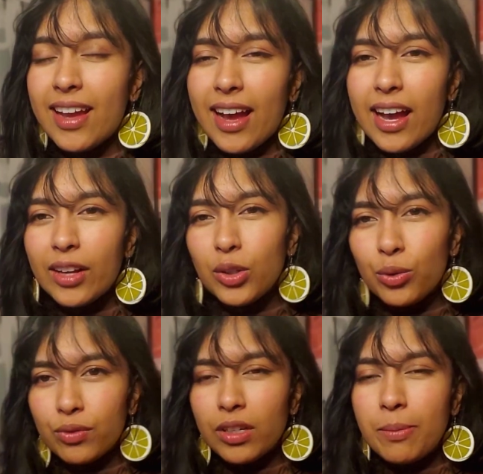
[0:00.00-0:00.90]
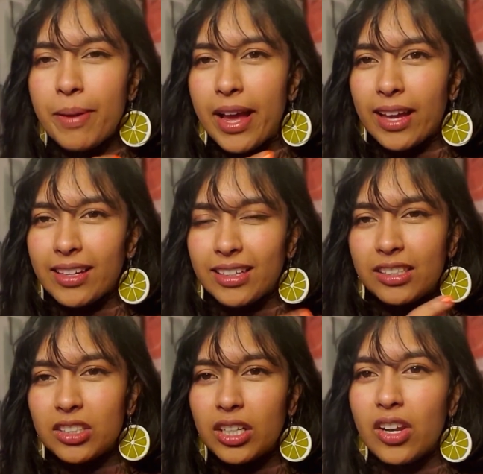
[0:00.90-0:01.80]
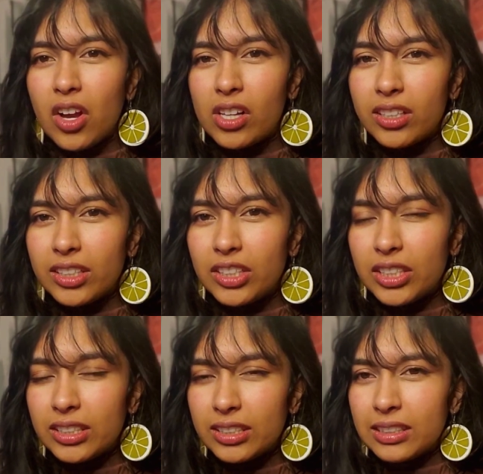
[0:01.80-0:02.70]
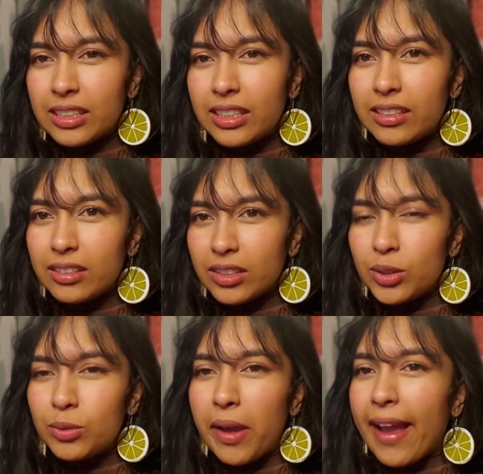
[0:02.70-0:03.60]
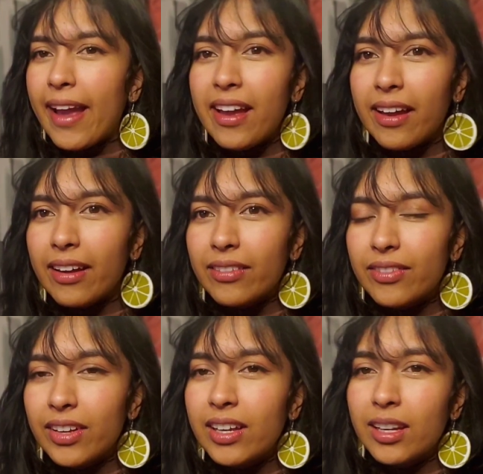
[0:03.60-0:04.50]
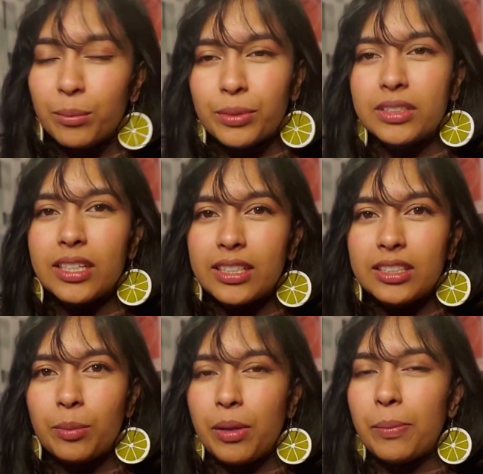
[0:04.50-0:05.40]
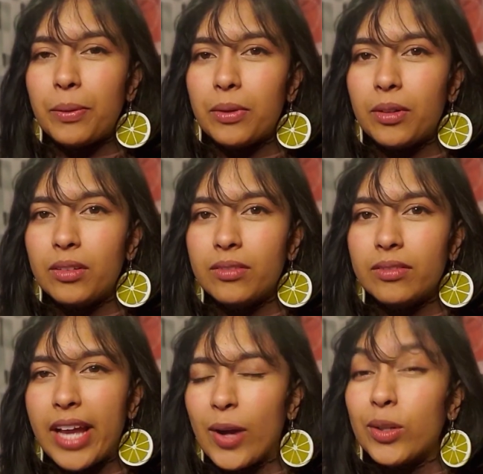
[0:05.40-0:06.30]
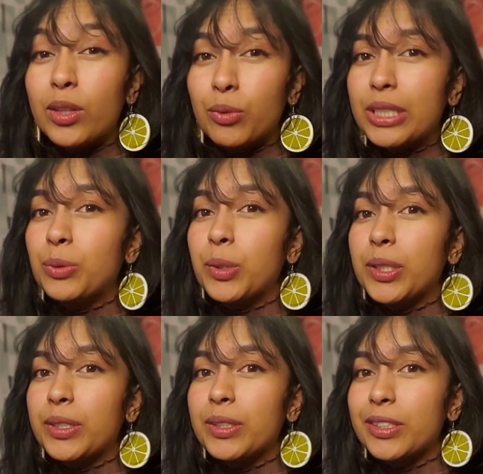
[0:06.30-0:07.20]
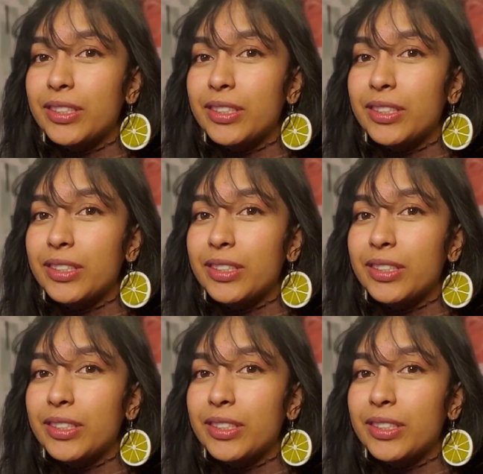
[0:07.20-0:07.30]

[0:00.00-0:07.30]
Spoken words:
how you repackage the knowledge and the skills you have and present it to people out in the real world.